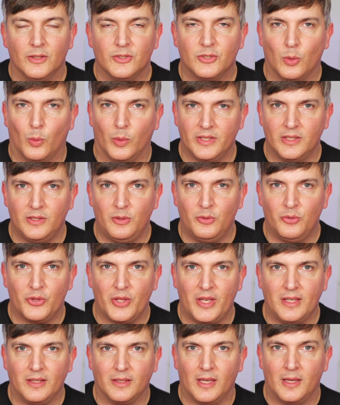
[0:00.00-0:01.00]
So what did you
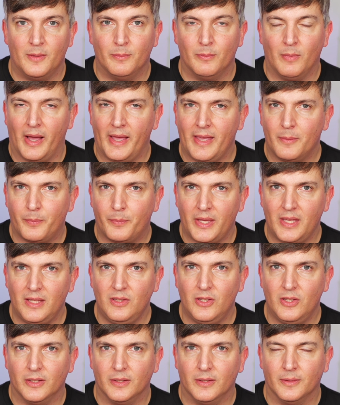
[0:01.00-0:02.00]
think? In my
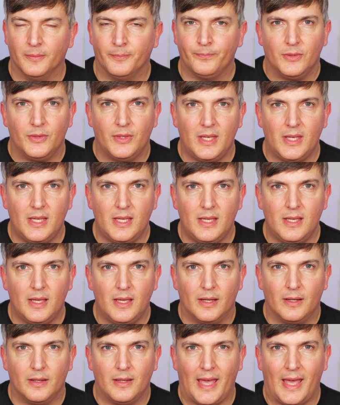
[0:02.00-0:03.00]
opinion, the
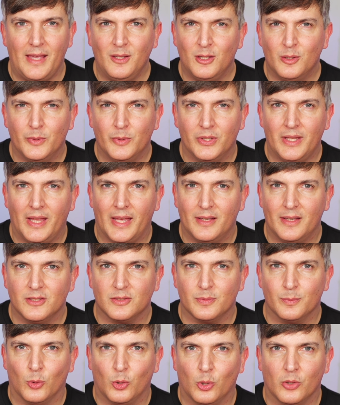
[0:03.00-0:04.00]
Engelmann
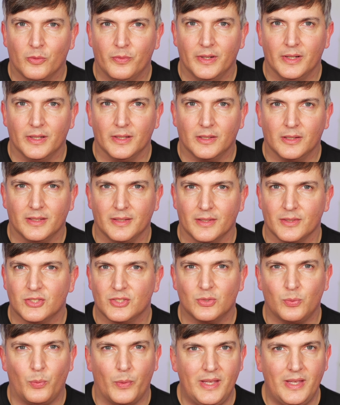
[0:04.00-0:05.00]
has more of a kind of
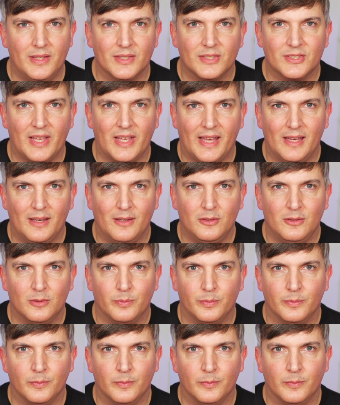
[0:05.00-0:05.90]
sweeter sound.